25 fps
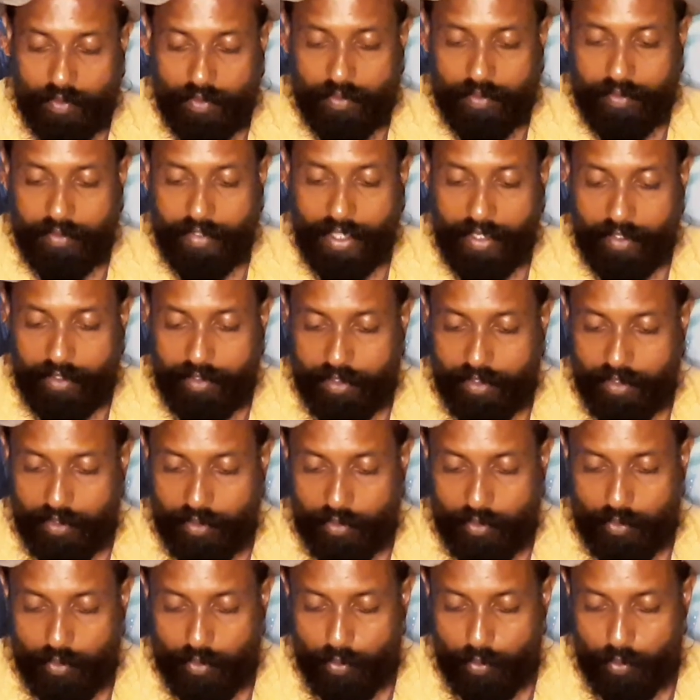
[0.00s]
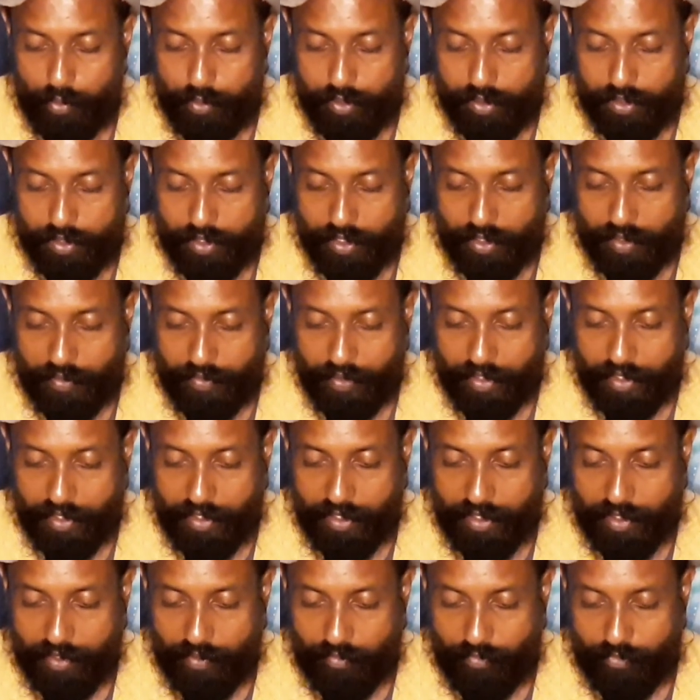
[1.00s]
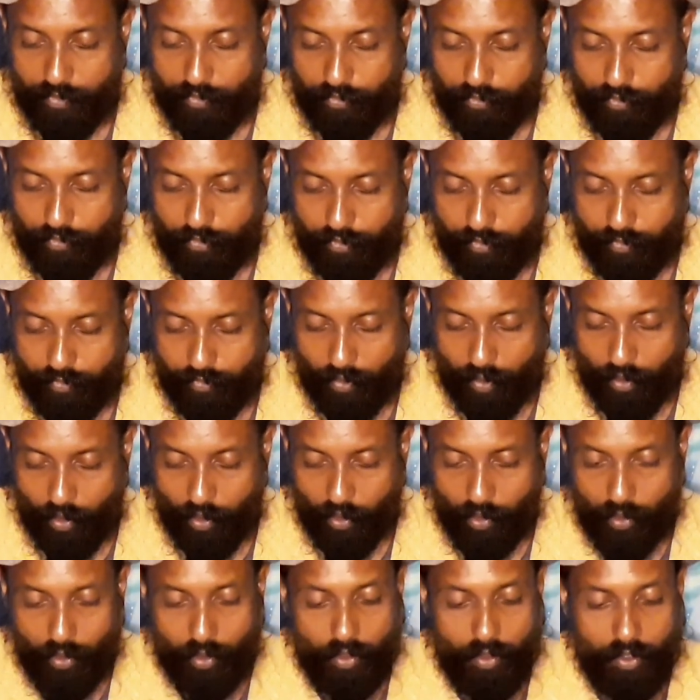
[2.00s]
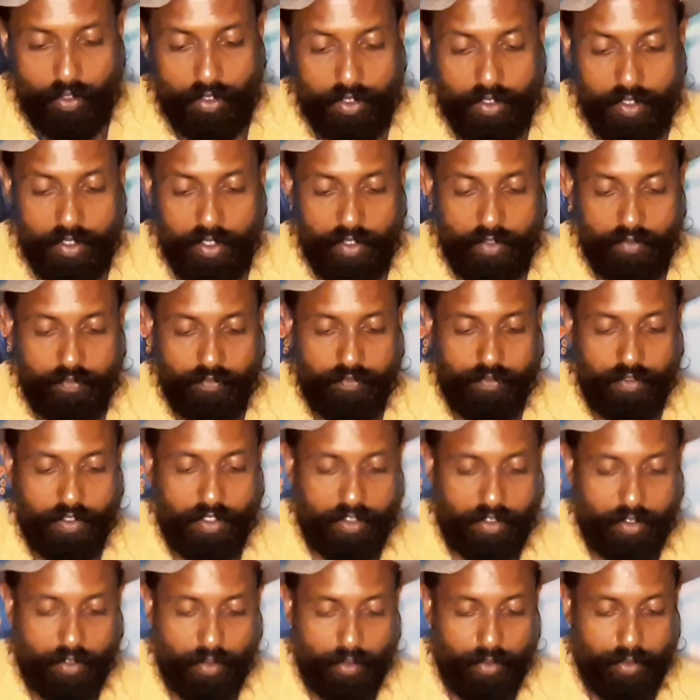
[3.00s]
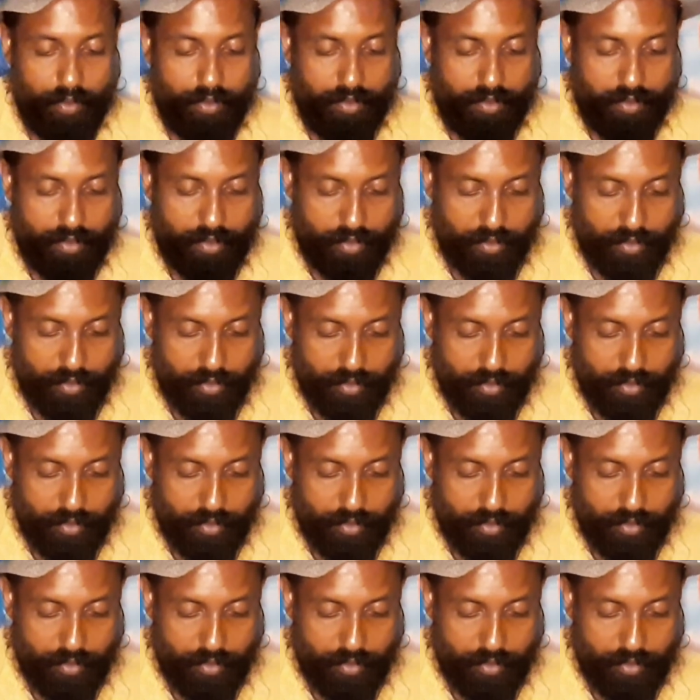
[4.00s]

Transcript: that concludes the reading for Libras.